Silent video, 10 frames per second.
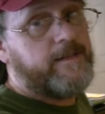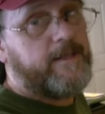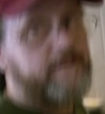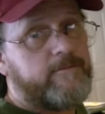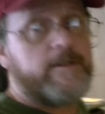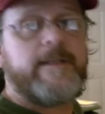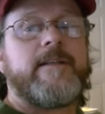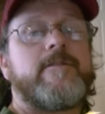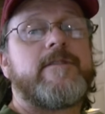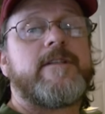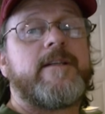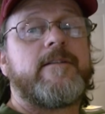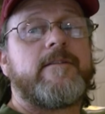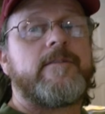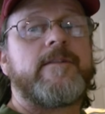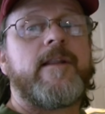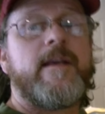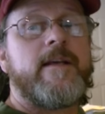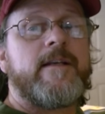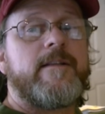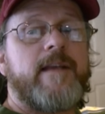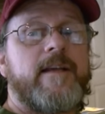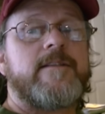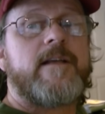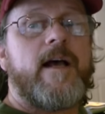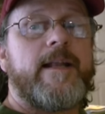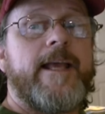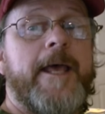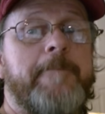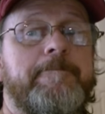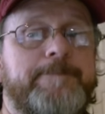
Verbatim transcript: and that's really interesting. Thanks, Con Ed.